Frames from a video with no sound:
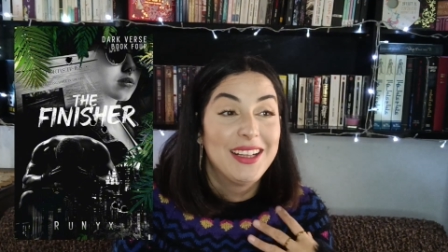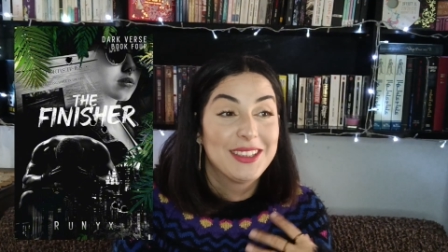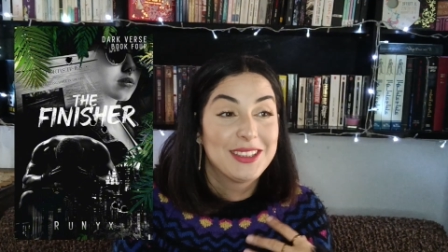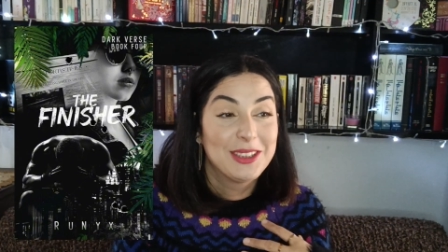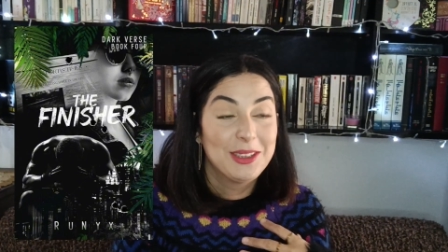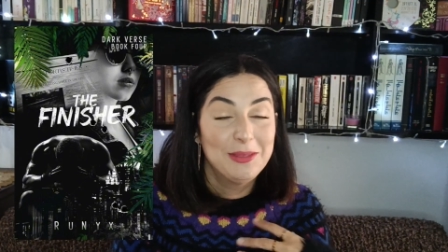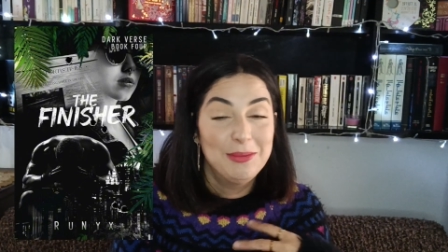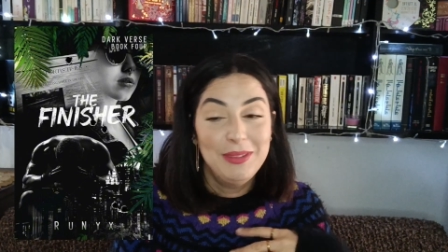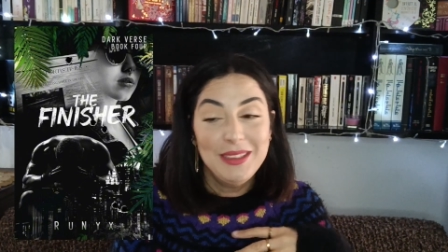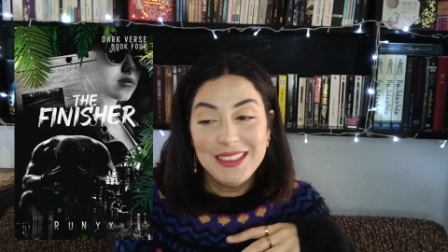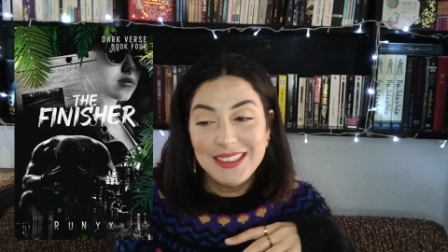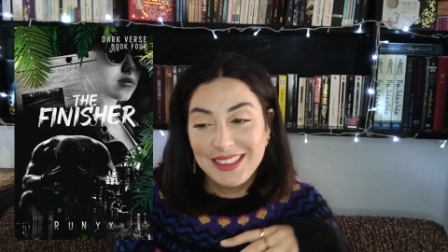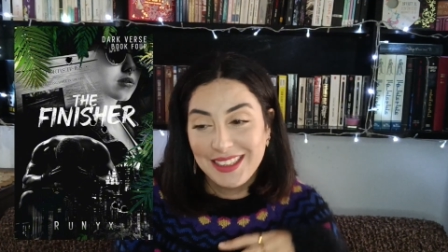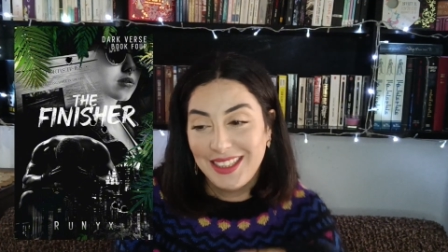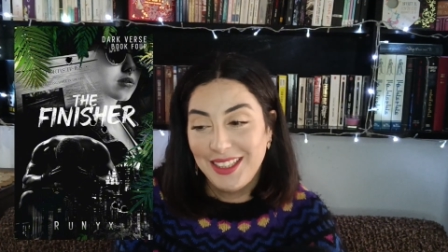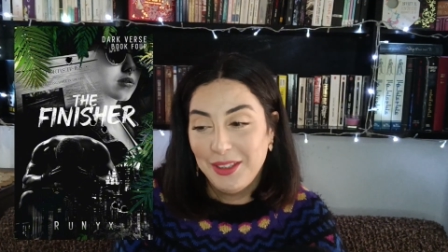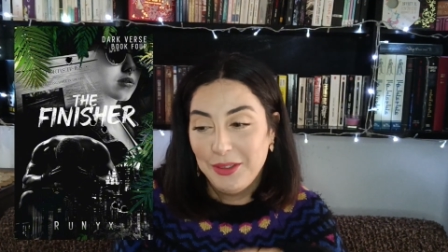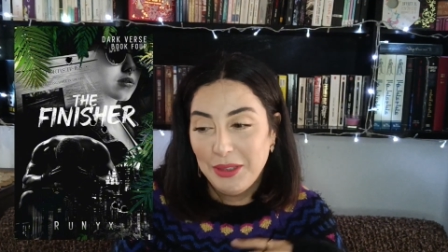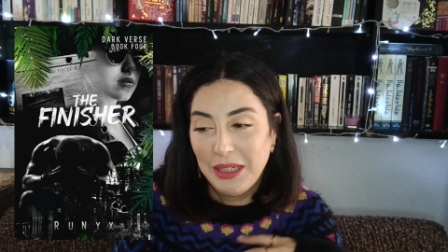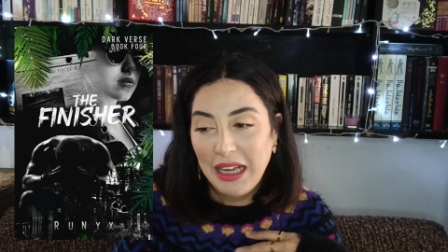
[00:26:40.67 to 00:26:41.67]
So
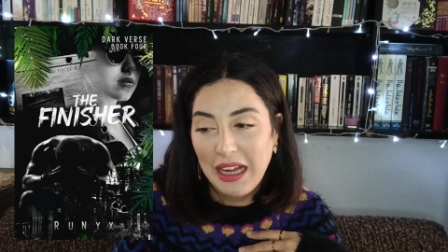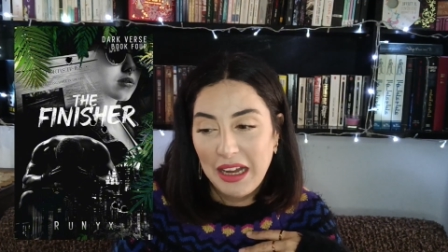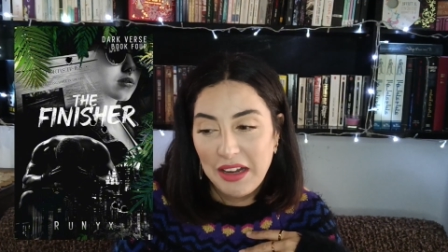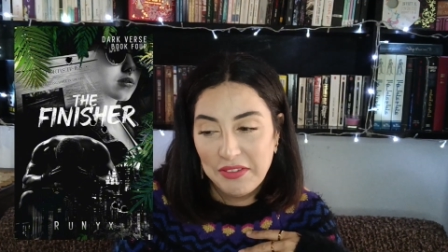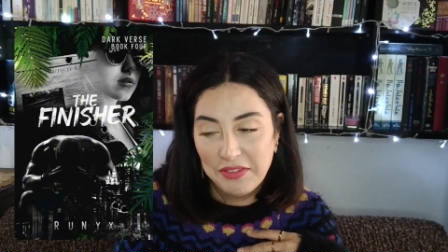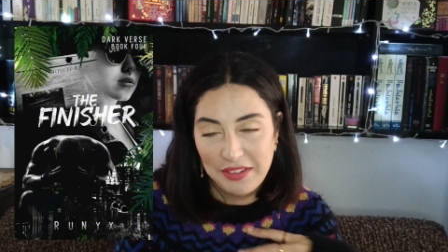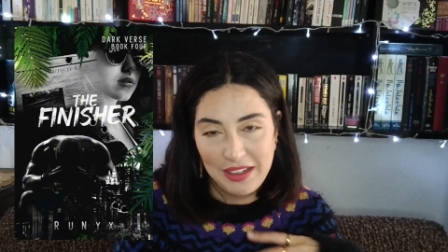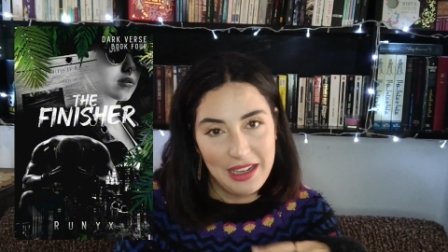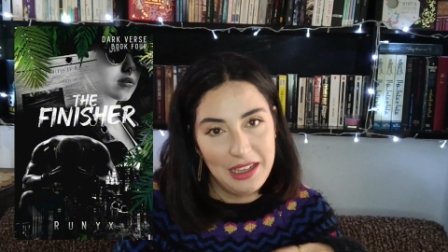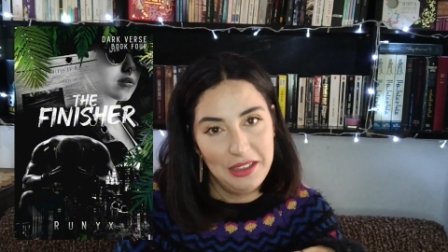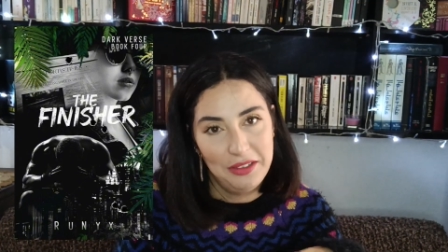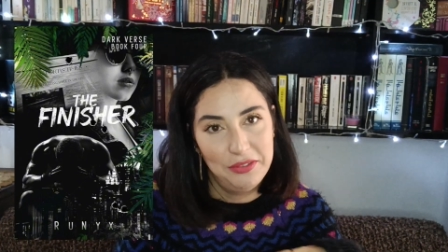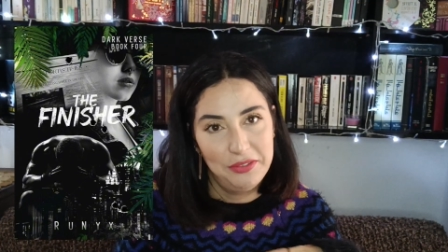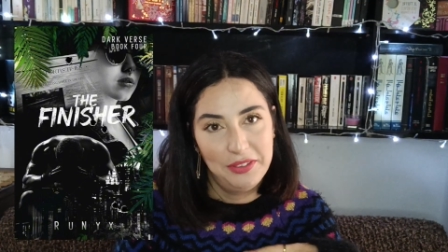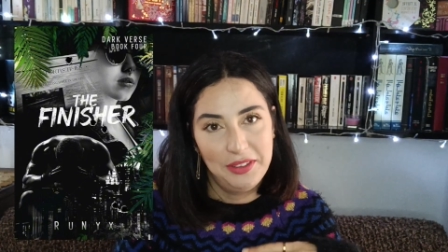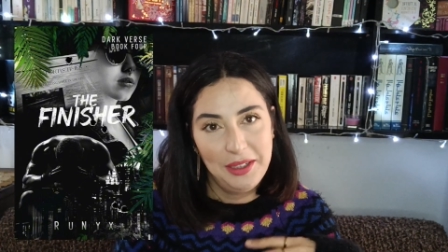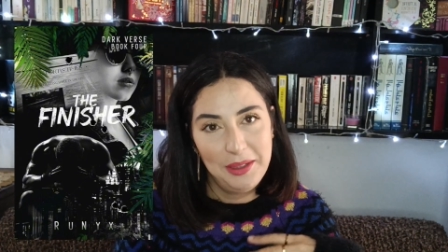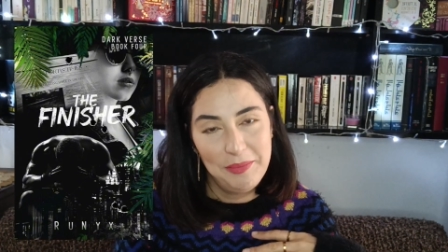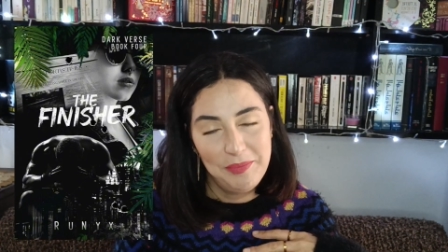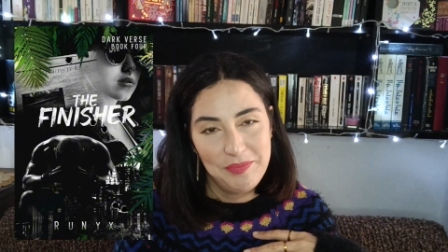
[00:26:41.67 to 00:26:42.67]
basically we have
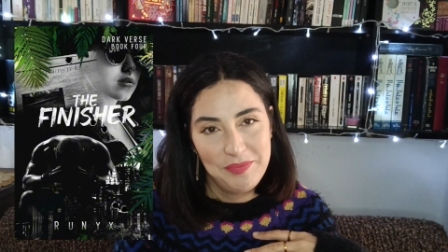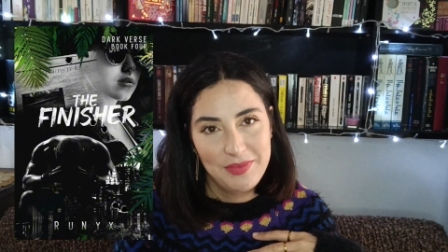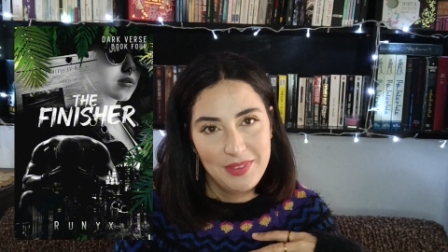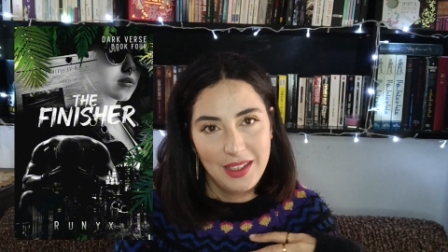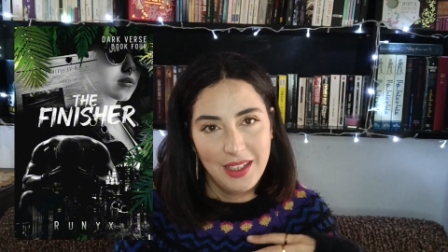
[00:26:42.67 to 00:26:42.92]
Alpha